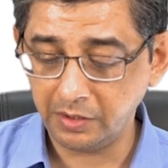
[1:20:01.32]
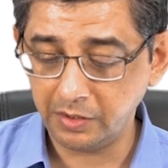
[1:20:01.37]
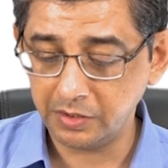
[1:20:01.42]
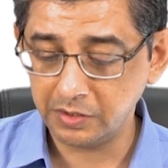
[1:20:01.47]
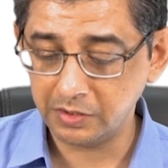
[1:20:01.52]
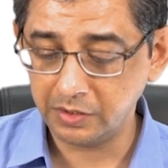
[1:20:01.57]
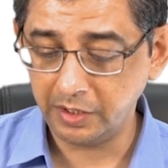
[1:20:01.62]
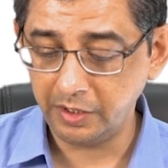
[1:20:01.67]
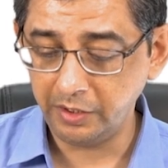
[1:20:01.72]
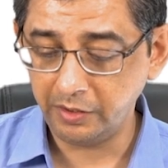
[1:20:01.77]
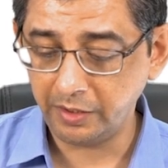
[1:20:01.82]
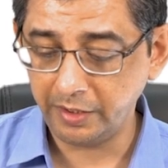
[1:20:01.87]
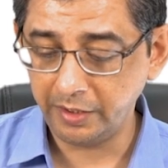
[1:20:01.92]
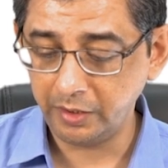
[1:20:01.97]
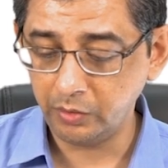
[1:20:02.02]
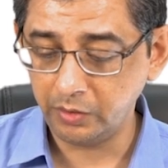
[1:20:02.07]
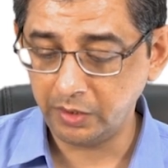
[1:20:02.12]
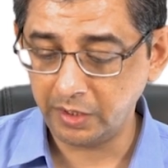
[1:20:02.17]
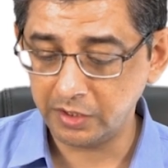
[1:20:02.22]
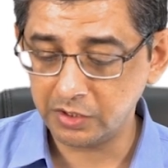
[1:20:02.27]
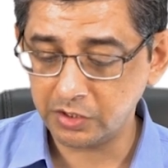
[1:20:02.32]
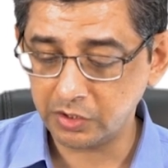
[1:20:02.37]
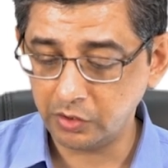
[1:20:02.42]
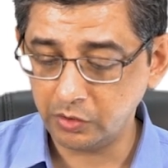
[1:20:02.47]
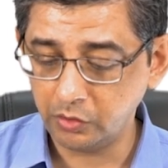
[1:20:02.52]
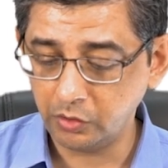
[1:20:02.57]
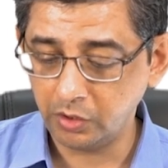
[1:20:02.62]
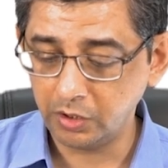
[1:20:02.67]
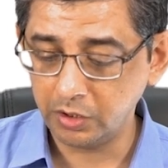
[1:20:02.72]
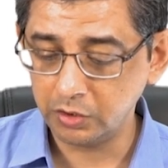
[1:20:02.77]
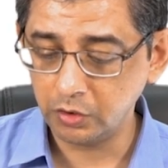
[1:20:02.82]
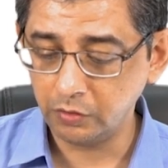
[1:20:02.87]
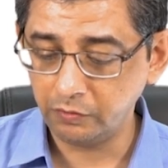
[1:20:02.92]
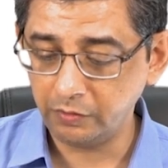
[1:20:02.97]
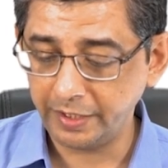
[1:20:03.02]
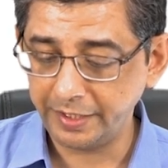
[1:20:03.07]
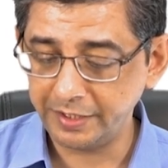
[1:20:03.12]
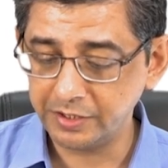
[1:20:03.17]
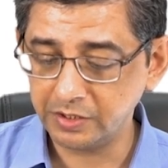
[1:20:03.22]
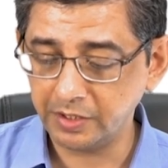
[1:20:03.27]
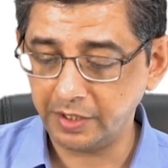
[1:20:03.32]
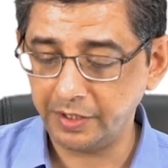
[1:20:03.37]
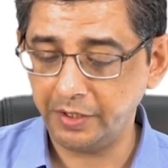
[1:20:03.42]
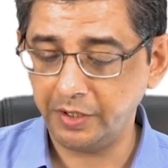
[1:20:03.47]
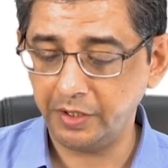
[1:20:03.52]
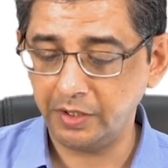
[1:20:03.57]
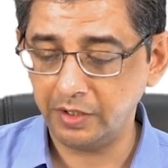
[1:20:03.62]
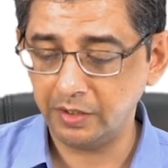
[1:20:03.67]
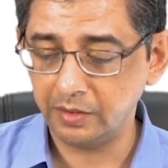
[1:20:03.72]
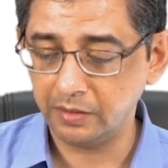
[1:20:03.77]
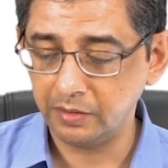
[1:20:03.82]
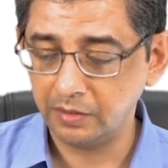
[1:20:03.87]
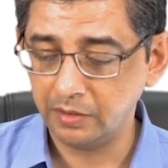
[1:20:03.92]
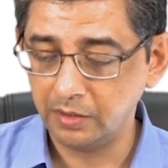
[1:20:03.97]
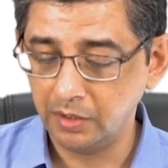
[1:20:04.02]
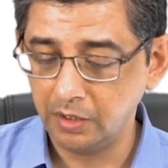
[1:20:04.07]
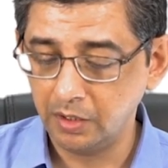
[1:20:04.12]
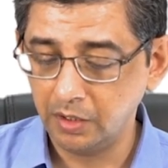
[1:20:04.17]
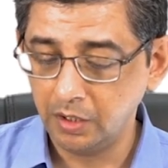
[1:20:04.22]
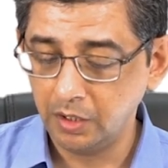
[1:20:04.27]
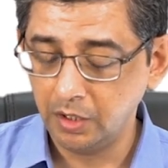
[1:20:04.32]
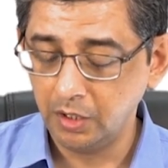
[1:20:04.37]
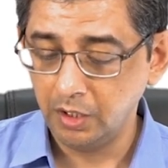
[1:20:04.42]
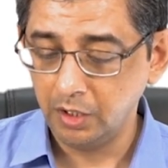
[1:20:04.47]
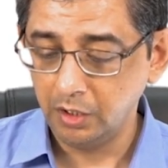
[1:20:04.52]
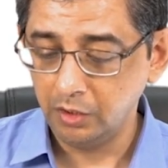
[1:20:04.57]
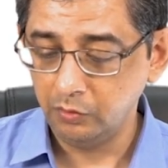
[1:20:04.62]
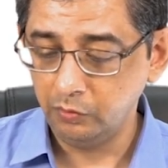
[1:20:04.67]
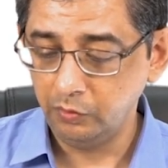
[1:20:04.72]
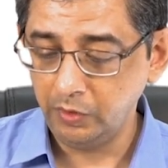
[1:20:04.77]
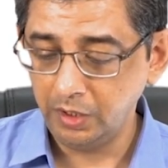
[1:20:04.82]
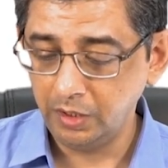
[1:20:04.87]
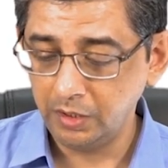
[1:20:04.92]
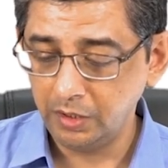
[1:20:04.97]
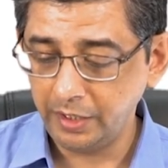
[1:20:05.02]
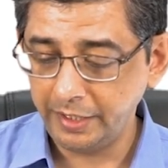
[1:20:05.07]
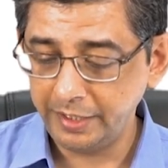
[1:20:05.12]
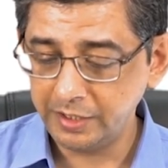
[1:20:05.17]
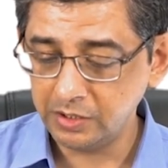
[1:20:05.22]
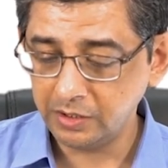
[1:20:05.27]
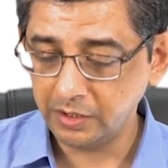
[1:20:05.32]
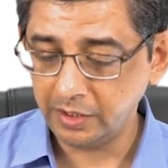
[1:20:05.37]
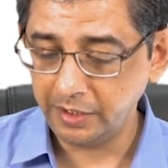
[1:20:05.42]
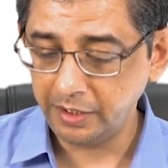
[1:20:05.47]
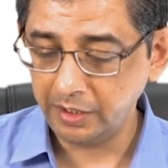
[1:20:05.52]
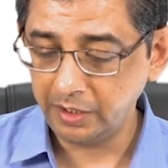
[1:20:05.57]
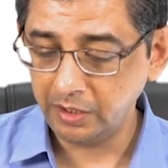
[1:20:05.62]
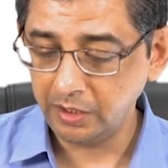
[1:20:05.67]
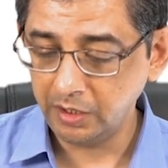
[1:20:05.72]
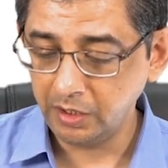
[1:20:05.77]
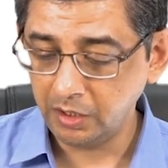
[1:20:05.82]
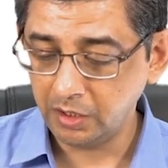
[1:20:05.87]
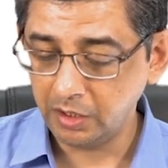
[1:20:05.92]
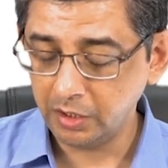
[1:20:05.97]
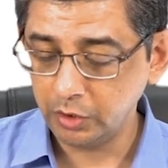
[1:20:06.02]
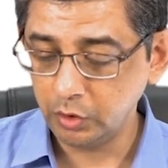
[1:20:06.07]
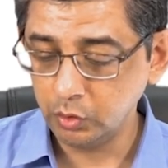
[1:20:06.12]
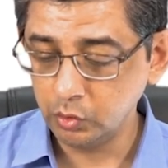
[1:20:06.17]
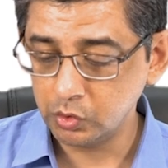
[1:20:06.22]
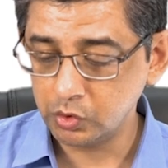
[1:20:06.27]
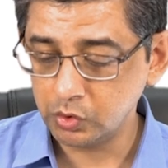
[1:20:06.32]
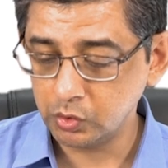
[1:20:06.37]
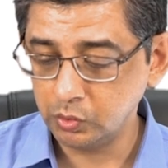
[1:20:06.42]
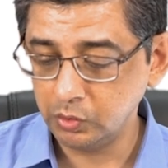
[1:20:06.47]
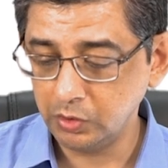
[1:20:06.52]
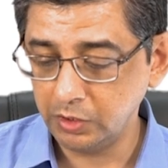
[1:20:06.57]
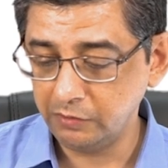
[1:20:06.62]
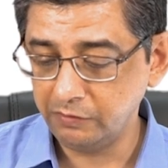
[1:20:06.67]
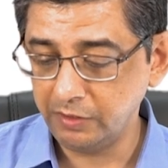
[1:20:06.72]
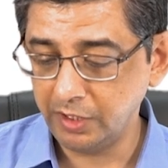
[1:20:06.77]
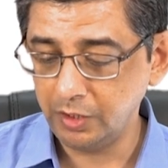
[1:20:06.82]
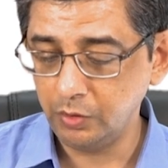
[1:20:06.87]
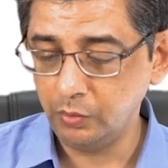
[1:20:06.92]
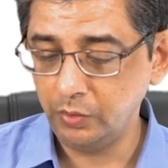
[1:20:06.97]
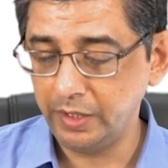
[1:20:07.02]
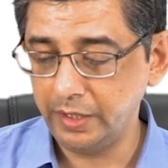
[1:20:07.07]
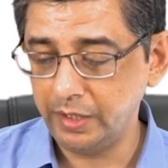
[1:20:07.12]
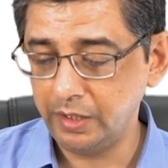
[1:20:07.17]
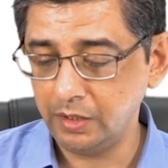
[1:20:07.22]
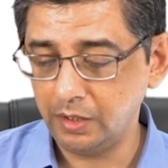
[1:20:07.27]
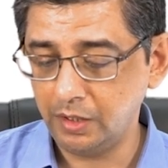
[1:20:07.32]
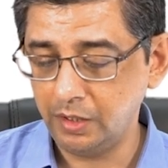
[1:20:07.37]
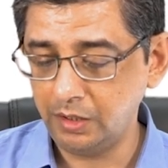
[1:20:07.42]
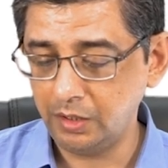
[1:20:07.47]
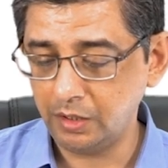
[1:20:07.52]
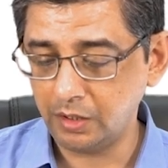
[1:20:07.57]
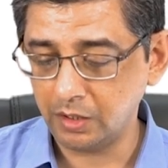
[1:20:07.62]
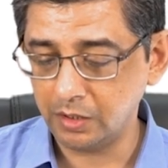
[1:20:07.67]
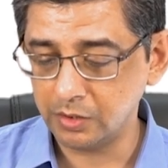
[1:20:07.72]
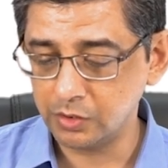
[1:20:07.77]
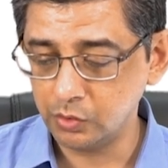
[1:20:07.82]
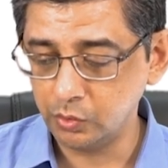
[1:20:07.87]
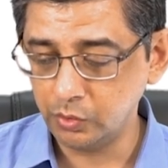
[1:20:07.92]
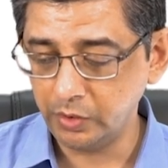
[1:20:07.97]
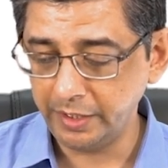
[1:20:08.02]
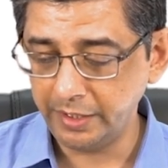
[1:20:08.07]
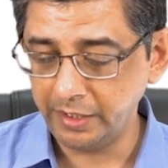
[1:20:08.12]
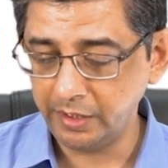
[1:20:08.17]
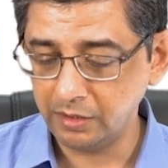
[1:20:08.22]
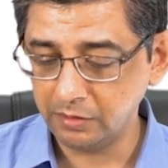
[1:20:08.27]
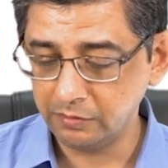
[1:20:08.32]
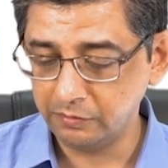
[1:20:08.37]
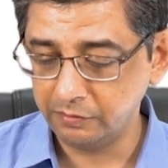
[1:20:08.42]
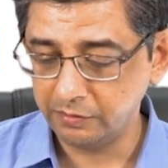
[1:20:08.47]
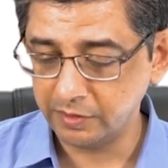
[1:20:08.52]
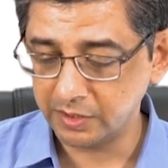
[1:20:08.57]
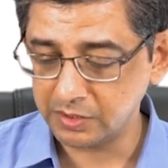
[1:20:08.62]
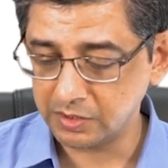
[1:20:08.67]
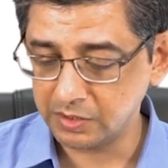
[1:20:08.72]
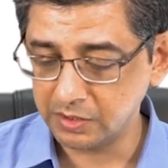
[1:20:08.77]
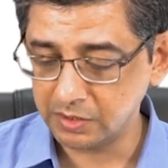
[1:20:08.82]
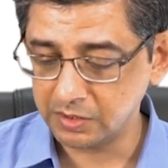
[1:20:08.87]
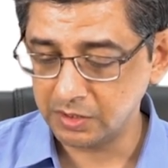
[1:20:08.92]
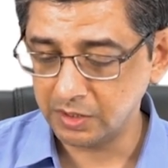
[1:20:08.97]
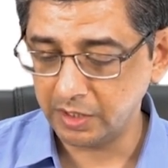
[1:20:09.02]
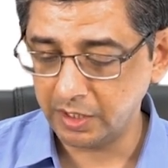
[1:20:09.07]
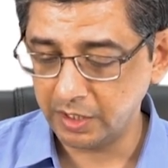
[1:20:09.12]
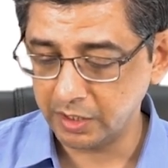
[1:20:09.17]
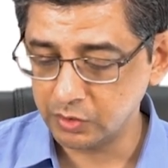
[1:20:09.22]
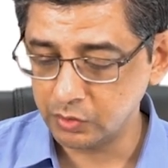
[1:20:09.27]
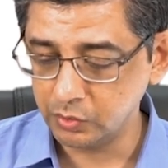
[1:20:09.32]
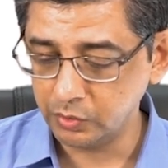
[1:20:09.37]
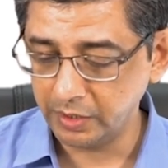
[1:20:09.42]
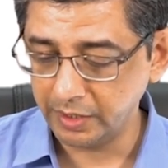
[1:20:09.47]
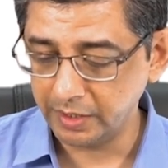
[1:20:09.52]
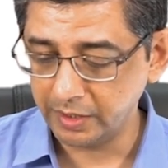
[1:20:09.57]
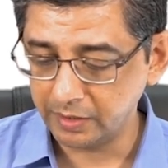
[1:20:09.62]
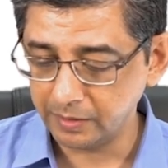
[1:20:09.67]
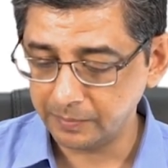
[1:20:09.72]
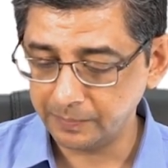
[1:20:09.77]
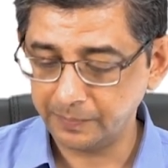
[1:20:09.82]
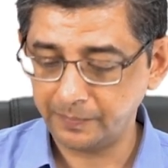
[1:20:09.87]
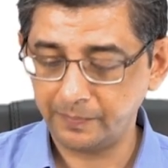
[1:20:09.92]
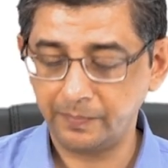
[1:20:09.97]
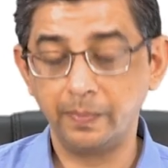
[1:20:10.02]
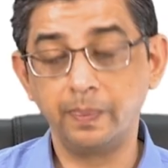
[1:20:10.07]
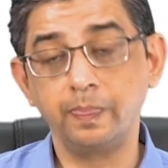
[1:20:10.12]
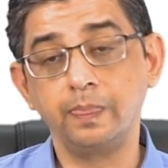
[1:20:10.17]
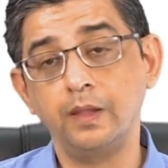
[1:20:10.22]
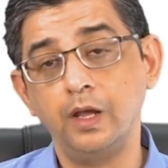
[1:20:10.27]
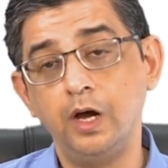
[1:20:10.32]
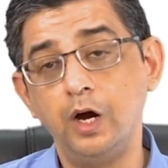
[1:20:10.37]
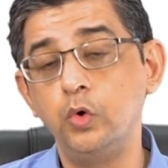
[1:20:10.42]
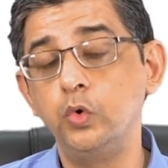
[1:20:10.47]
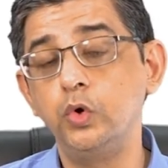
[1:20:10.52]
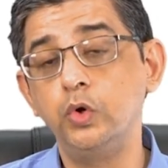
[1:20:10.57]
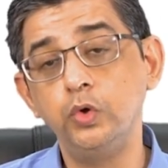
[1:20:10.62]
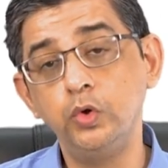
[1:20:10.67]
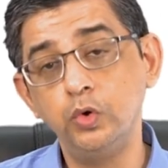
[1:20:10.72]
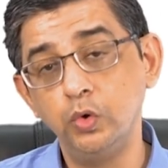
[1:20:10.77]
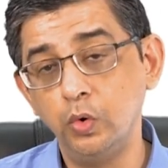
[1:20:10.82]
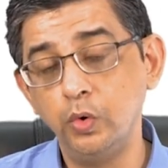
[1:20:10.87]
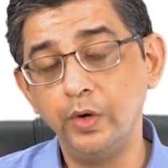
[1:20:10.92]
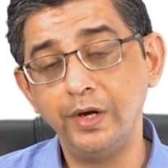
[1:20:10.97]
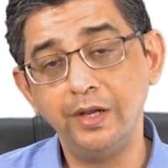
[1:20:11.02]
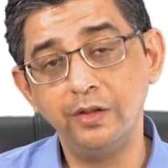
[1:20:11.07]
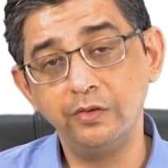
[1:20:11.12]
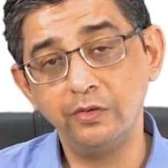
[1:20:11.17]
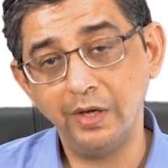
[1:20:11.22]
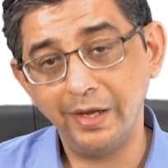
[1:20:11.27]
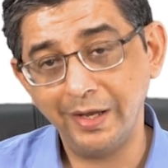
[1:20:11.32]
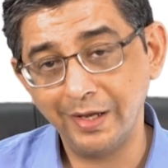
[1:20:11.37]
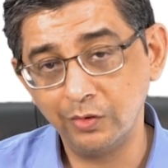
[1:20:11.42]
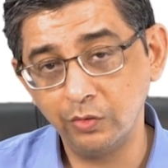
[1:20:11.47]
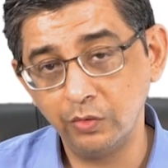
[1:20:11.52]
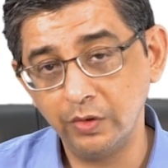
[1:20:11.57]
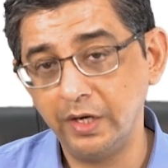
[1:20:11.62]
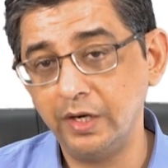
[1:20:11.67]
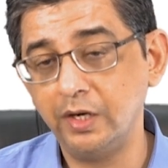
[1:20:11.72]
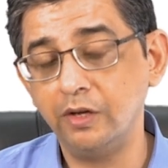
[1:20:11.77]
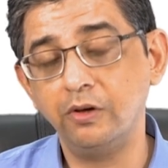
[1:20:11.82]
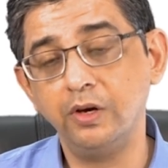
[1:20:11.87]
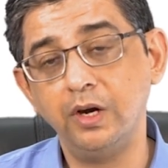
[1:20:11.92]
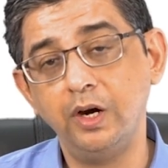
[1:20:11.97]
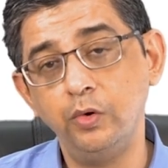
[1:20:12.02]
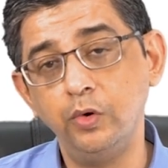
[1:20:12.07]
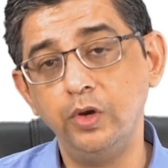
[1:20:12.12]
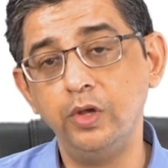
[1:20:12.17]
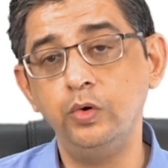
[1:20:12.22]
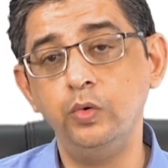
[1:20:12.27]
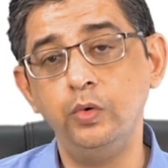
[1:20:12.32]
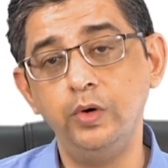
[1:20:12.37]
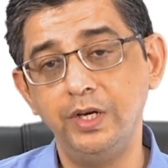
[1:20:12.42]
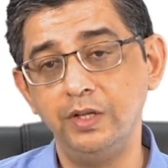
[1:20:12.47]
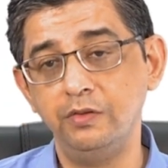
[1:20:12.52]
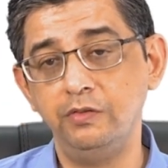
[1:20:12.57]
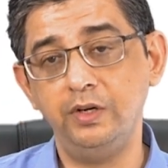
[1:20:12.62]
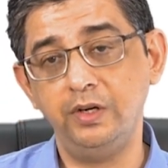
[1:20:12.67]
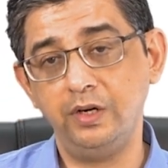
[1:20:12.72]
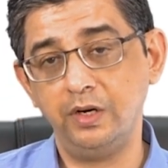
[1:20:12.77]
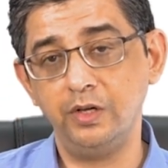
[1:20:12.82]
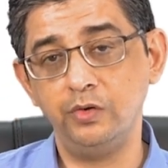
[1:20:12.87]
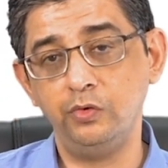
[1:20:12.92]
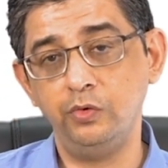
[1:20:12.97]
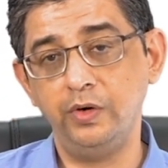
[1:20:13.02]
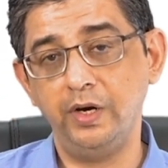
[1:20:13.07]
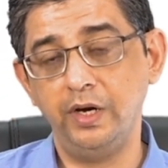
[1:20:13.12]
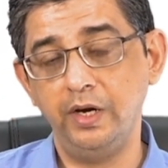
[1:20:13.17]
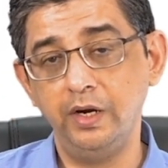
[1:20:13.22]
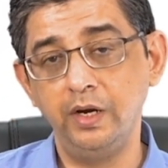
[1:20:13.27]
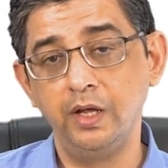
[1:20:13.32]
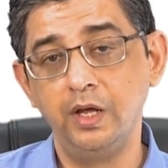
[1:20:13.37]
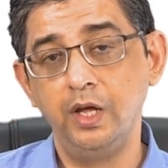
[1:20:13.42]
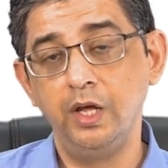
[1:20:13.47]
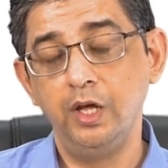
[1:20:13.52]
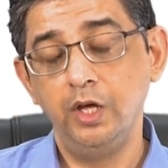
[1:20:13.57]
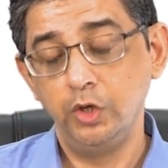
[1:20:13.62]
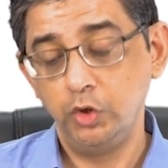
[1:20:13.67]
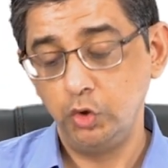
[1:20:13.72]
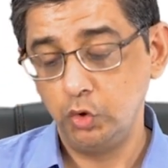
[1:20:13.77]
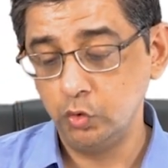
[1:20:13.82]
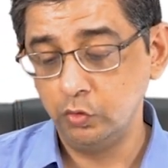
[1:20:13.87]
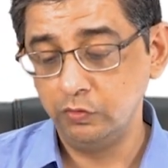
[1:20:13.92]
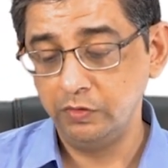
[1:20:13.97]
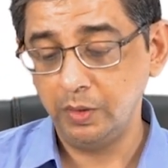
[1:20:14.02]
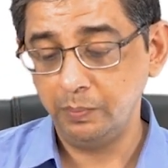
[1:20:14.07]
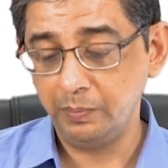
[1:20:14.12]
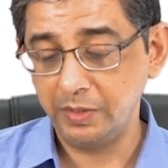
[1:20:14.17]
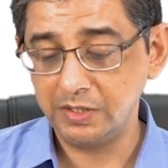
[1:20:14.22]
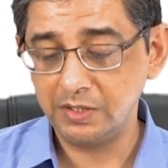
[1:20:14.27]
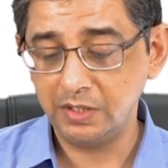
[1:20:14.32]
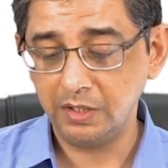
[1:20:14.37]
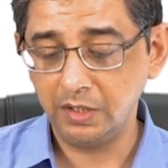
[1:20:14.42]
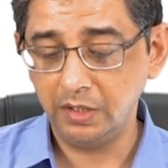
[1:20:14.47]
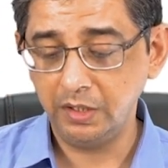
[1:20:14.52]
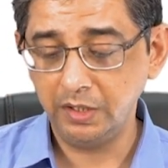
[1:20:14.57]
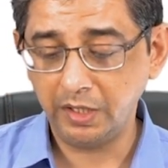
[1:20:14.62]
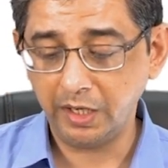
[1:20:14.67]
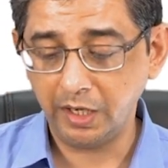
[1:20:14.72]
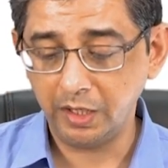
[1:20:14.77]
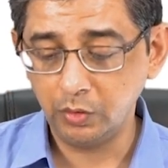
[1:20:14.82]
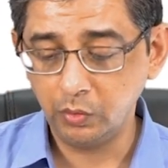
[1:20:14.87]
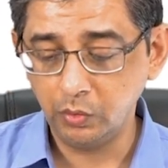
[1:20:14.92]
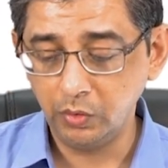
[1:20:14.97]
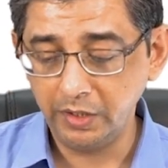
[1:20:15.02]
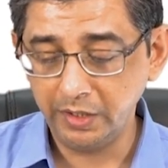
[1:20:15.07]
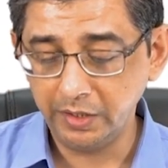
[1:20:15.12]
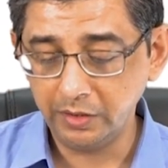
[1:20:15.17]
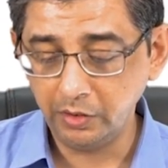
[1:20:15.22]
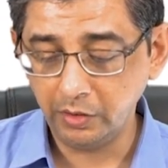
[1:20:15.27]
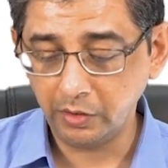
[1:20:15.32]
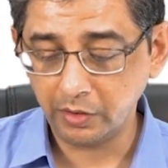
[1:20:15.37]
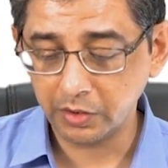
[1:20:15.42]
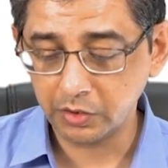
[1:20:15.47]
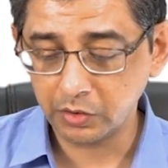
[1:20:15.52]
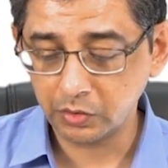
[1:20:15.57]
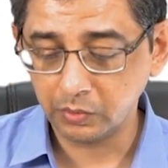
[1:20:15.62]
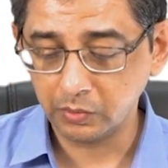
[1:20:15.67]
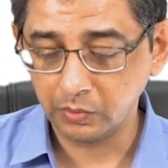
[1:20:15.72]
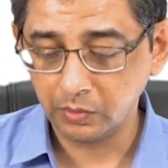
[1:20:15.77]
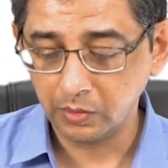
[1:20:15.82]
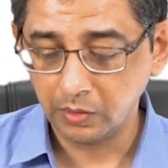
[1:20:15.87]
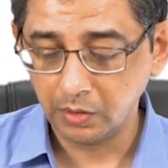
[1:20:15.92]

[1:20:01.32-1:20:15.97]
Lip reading: is they are trying to test your knowledge of Light's criteria. Well, Light's criteria are used to evaluate a transudate versus a exudate. How do you know it is a exudate or how do you know it is a transudate? You will basically calculate the ratio.